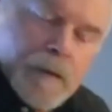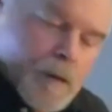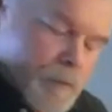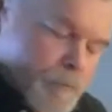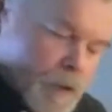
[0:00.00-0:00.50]

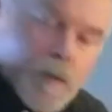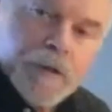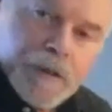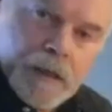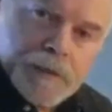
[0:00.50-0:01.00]

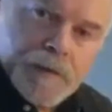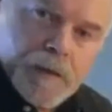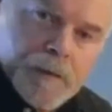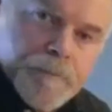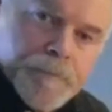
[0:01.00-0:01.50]
carbon
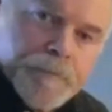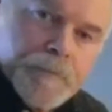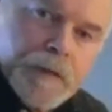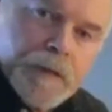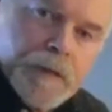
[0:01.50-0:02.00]
dioxide,
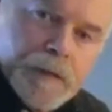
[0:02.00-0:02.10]
and